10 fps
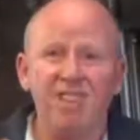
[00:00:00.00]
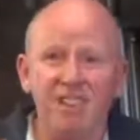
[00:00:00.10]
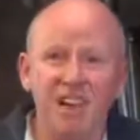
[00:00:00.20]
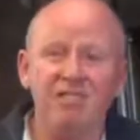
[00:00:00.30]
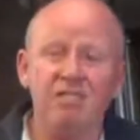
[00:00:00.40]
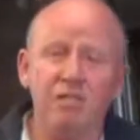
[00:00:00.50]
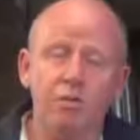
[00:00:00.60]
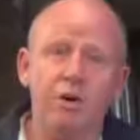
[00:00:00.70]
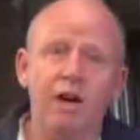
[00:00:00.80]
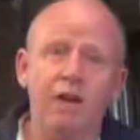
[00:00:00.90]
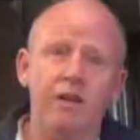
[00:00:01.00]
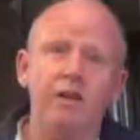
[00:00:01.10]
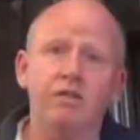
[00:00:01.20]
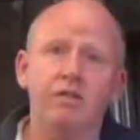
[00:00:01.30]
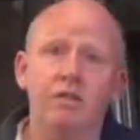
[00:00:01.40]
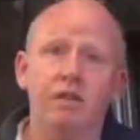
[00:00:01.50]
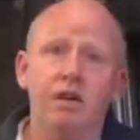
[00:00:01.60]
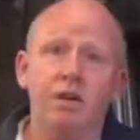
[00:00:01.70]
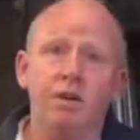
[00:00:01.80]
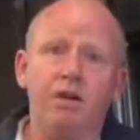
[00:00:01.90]
then that's the way it is,
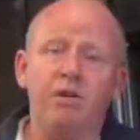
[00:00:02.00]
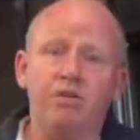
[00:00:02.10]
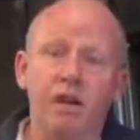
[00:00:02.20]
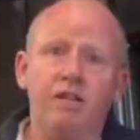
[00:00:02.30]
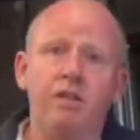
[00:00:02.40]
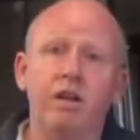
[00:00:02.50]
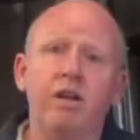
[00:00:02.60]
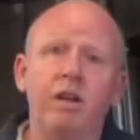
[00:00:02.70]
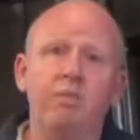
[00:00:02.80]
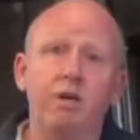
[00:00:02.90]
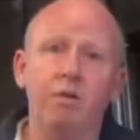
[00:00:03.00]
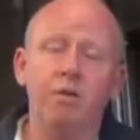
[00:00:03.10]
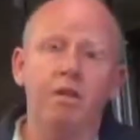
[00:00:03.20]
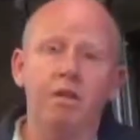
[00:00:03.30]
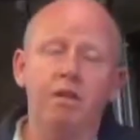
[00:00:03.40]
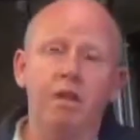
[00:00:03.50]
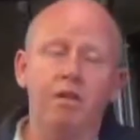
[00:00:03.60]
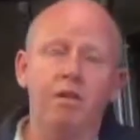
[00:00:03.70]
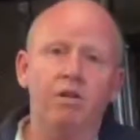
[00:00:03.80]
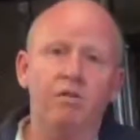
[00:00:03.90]
because that's going to help you minimise
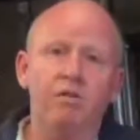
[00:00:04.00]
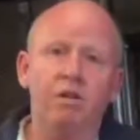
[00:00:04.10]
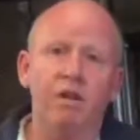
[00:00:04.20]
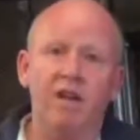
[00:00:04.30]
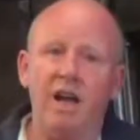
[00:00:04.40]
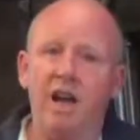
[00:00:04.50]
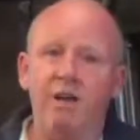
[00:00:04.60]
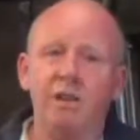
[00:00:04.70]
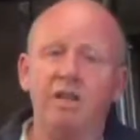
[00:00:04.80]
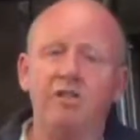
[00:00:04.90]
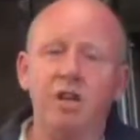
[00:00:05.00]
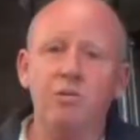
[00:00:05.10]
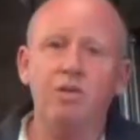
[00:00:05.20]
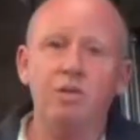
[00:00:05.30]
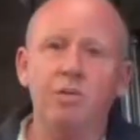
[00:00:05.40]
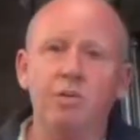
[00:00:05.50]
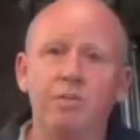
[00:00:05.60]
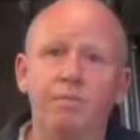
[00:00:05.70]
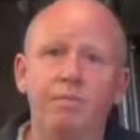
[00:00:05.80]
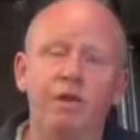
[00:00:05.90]
that loss. And I mean, it seems
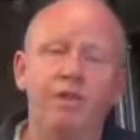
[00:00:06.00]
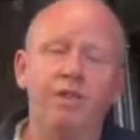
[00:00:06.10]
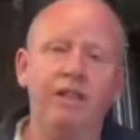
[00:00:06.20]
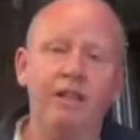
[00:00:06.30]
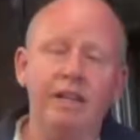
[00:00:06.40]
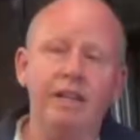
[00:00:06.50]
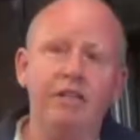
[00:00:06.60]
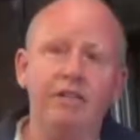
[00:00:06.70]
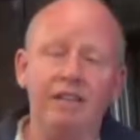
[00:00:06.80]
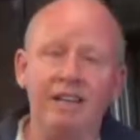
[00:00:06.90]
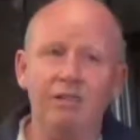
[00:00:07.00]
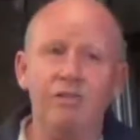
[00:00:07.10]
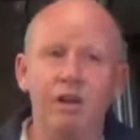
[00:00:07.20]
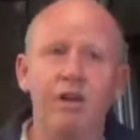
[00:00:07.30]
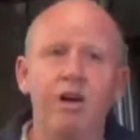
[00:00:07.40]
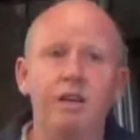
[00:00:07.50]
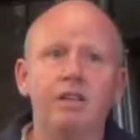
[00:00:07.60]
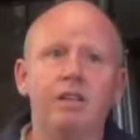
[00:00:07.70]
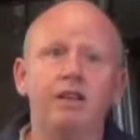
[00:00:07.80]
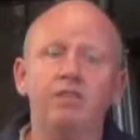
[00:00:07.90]
stupid, but often the little tiny
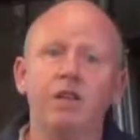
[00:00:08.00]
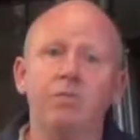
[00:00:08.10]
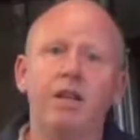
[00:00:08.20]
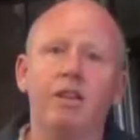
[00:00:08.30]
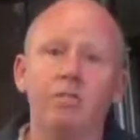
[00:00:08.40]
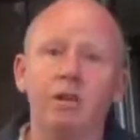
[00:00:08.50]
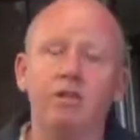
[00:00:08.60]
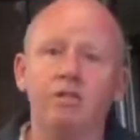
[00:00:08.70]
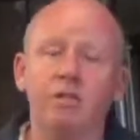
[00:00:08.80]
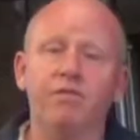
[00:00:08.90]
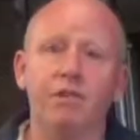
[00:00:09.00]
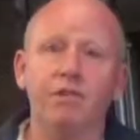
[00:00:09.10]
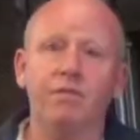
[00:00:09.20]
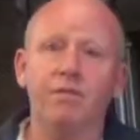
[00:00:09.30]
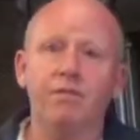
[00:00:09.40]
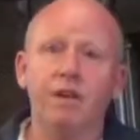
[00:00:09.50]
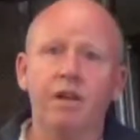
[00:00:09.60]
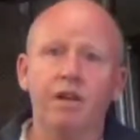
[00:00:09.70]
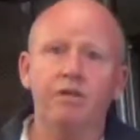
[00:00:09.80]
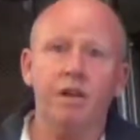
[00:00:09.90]
things can make the biggest difference.
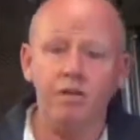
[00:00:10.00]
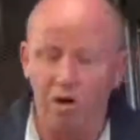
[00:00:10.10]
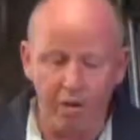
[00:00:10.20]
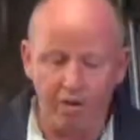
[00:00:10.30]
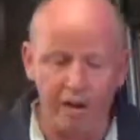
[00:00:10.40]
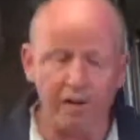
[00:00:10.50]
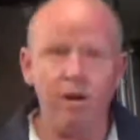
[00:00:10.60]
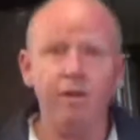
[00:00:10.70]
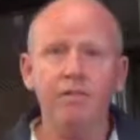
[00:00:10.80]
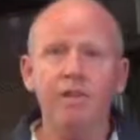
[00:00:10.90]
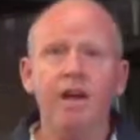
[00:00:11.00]
So on that note,